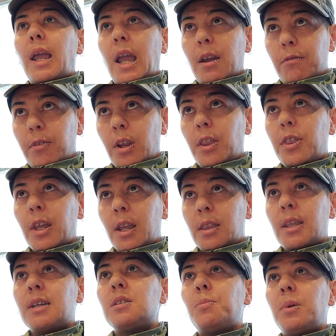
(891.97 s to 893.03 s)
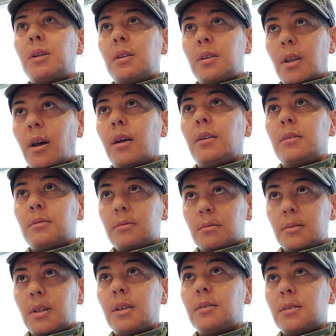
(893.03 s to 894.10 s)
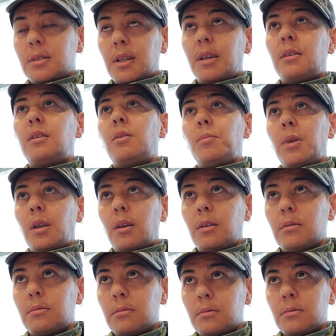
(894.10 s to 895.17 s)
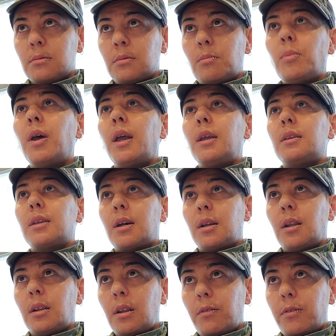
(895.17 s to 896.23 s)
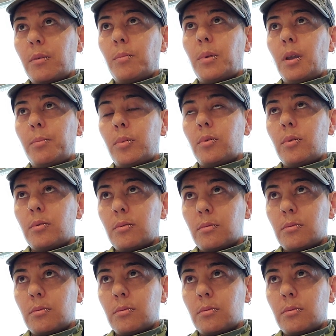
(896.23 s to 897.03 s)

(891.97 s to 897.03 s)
everything that's been done and said to me by a ton of different people